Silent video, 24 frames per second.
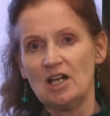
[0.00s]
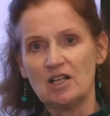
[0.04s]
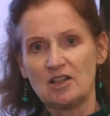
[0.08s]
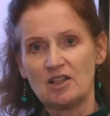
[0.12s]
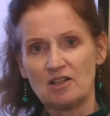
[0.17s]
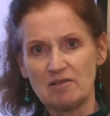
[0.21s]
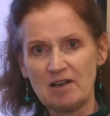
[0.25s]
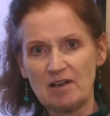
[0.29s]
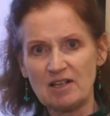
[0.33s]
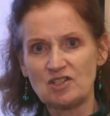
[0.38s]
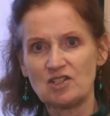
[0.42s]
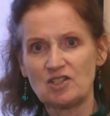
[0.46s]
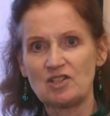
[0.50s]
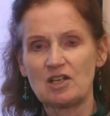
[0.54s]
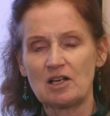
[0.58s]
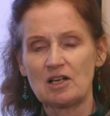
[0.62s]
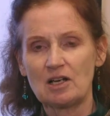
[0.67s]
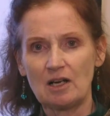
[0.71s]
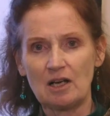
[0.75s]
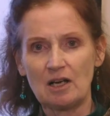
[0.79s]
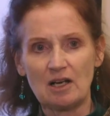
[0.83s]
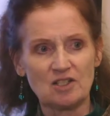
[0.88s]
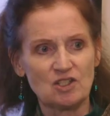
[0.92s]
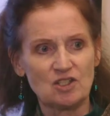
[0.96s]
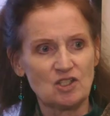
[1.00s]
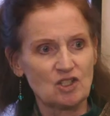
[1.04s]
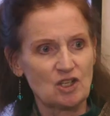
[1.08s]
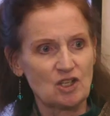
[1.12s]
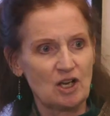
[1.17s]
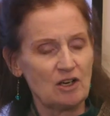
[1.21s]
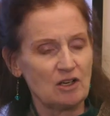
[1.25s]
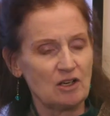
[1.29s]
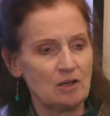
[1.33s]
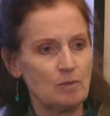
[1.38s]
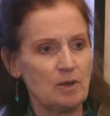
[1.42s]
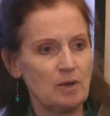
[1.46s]
the rest of the class is
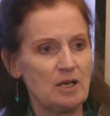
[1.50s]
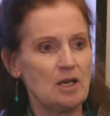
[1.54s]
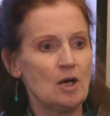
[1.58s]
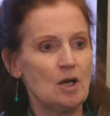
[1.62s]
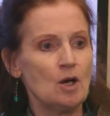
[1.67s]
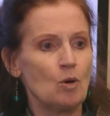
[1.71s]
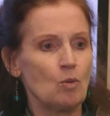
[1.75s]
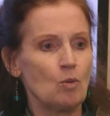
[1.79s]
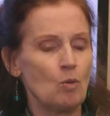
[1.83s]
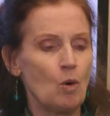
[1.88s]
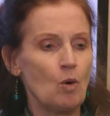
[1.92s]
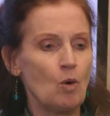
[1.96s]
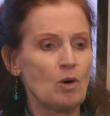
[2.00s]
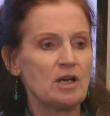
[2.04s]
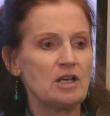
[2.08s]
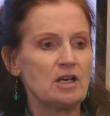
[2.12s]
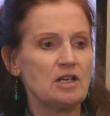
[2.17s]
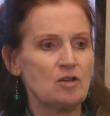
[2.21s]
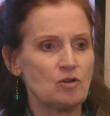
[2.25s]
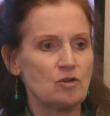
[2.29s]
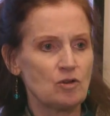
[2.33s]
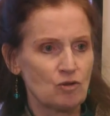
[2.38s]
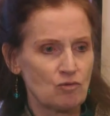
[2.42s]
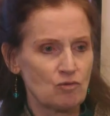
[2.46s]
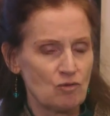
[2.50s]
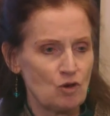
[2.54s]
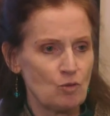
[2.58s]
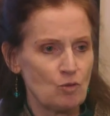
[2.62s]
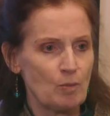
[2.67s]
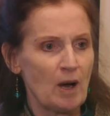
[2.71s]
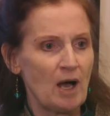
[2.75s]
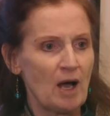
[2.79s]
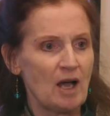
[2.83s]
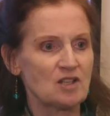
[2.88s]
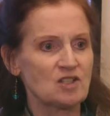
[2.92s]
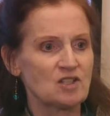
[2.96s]
going to be walking you through
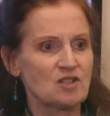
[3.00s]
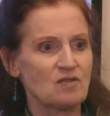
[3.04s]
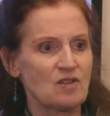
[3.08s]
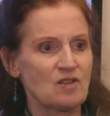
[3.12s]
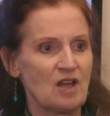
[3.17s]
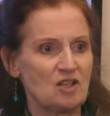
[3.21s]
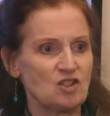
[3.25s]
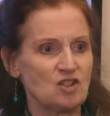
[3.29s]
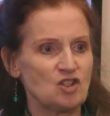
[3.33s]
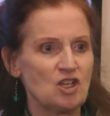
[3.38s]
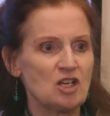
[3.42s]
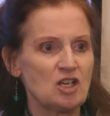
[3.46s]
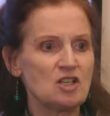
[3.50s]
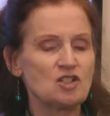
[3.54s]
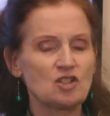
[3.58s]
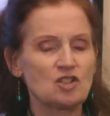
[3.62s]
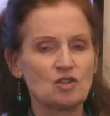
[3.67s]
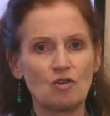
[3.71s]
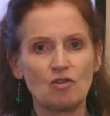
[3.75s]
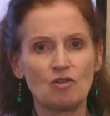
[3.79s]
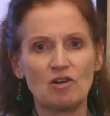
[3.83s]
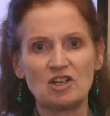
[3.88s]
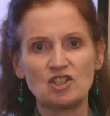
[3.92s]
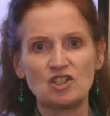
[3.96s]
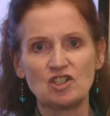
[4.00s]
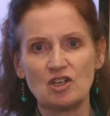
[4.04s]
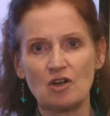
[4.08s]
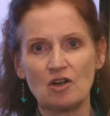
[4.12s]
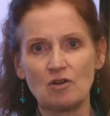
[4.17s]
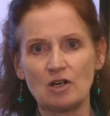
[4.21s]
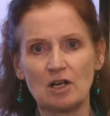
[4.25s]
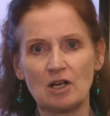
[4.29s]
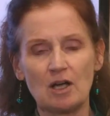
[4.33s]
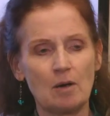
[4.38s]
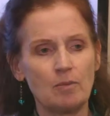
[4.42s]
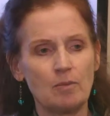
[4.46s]
parts of that jigsaw I
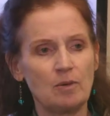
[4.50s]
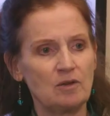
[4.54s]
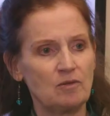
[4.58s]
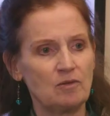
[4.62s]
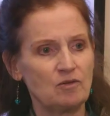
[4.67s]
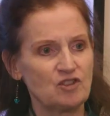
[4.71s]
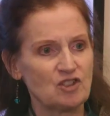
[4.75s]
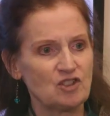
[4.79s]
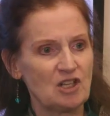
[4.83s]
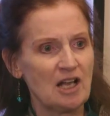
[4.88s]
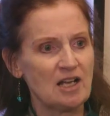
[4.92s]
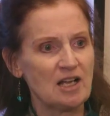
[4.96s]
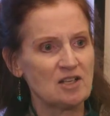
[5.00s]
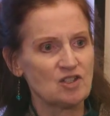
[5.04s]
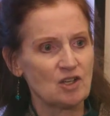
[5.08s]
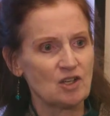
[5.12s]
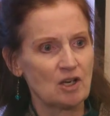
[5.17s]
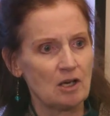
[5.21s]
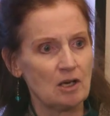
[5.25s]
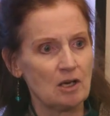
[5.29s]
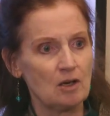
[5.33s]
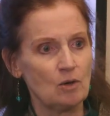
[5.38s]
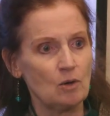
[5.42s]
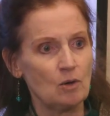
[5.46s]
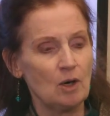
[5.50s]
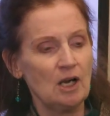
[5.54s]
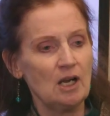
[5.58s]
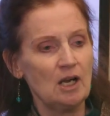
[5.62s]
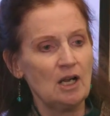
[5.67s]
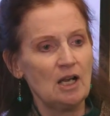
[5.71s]
showed a couple of slides ago,